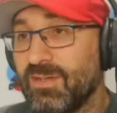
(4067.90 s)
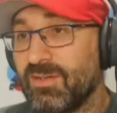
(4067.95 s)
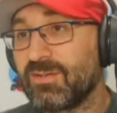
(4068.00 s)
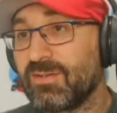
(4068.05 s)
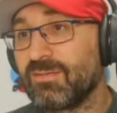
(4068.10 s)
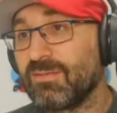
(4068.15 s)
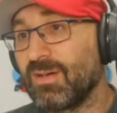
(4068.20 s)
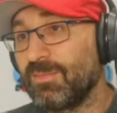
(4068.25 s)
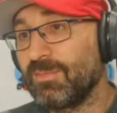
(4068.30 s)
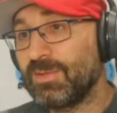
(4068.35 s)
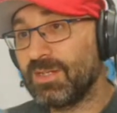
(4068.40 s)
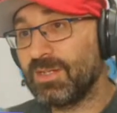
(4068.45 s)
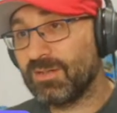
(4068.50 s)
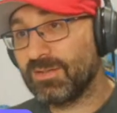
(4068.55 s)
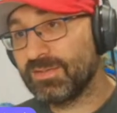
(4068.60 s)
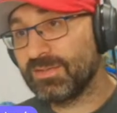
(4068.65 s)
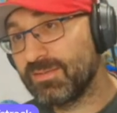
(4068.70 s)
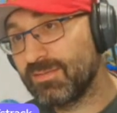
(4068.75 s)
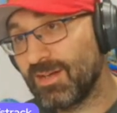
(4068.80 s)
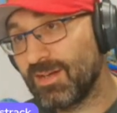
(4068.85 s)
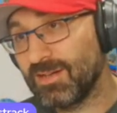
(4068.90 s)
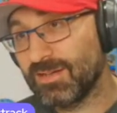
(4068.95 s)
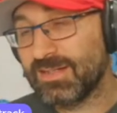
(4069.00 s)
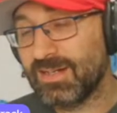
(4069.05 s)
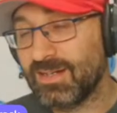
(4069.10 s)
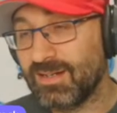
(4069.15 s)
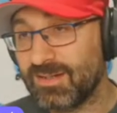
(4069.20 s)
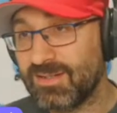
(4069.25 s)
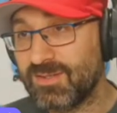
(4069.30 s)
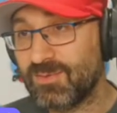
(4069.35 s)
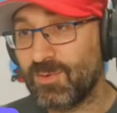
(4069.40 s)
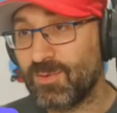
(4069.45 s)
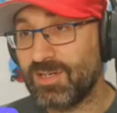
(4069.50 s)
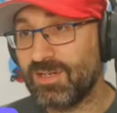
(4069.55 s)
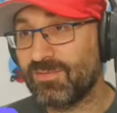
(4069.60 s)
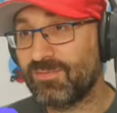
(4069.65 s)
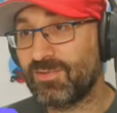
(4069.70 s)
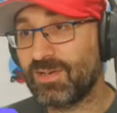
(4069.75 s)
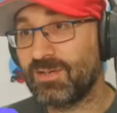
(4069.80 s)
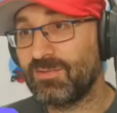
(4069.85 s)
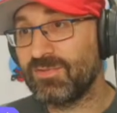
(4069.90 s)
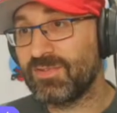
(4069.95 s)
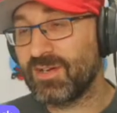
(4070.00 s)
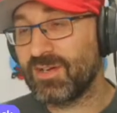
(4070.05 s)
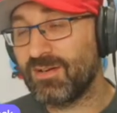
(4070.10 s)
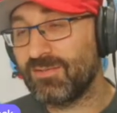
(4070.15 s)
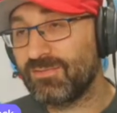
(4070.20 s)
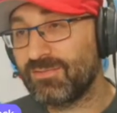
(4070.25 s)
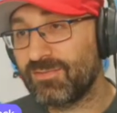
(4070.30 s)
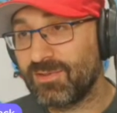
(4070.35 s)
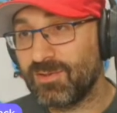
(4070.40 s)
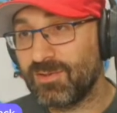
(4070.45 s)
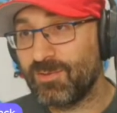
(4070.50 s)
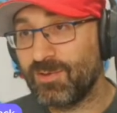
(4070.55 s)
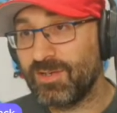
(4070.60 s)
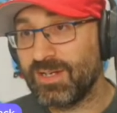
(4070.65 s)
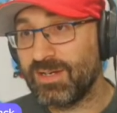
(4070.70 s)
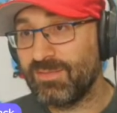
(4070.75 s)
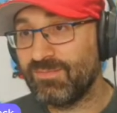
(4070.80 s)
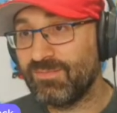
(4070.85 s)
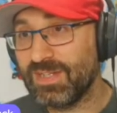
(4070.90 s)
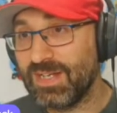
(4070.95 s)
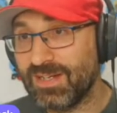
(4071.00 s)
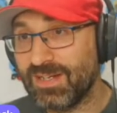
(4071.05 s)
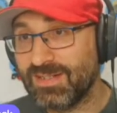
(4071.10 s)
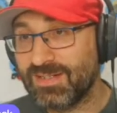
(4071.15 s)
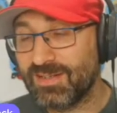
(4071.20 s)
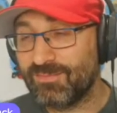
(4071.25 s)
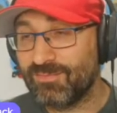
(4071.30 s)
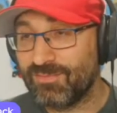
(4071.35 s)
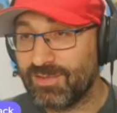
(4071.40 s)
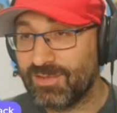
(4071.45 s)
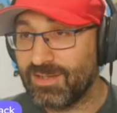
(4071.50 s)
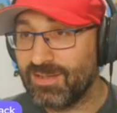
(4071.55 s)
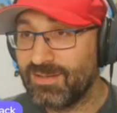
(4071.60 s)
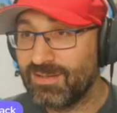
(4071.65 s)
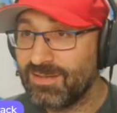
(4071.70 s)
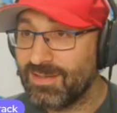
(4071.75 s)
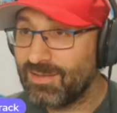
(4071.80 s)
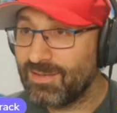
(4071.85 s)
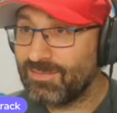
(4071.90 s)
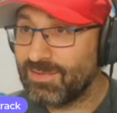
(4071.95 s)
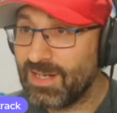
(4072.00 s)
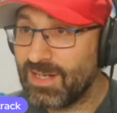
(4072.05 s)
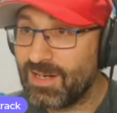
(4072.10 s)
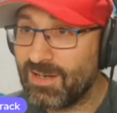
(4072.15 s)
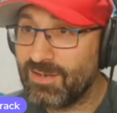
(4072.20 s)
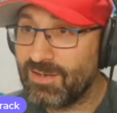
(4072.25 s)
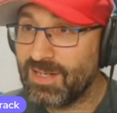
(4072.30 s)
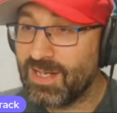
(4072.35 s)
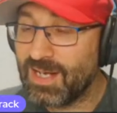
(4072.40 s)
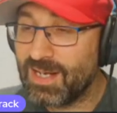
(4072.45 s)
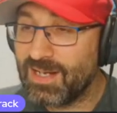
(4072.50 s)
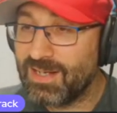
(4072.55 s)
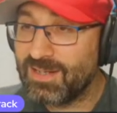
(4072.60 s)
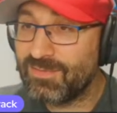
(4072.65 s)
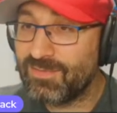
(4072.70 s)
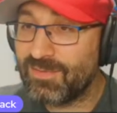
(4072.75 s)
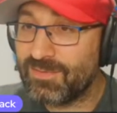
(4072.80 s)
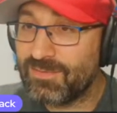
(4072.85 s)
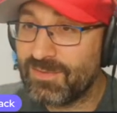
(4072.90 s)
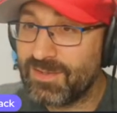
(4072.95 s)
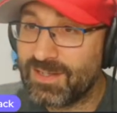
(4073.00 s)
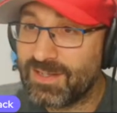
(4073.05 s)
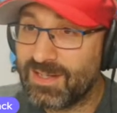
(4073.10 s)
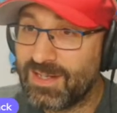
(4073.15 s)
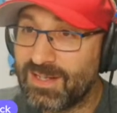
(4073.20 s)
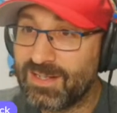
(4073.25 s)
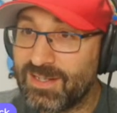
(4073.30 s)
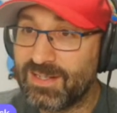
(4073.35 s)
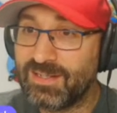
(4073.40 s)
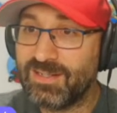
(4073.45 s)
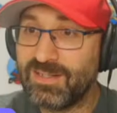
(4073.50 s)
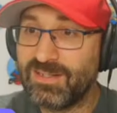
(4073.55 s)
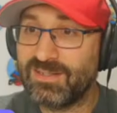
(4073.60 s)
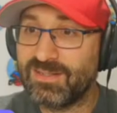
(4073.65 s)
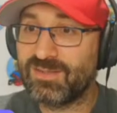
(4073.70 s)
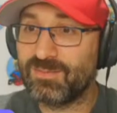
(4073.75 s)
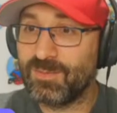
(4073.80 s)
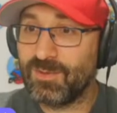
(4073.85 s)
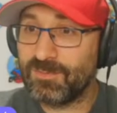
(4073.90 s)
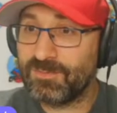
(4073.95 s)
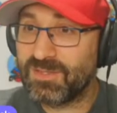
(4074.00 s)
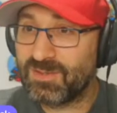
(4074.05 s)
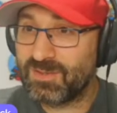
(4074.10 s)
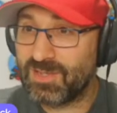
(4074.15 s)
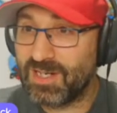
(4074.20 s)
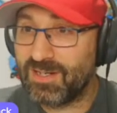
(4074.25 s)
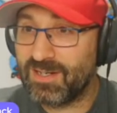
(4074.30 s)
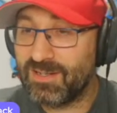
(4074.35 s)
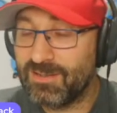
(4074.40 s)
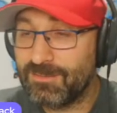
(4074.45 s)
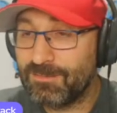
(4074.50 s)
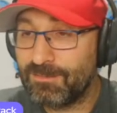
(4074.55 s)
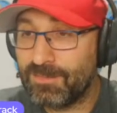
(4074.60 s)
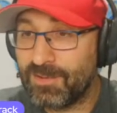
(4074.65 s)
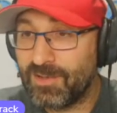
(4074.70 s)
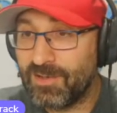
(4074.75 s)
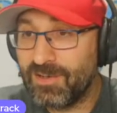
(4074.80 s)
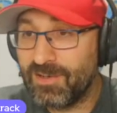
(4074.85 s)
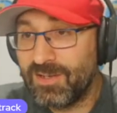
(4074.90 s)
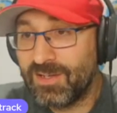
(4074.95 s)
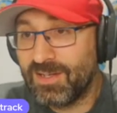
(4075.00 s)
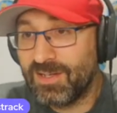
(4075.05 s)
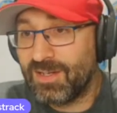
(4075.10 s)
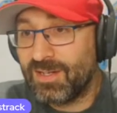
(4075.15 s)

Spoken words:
look, I mean, I'll take a 20th round dart throw on MVS every now and again if I feel like I need some upside, but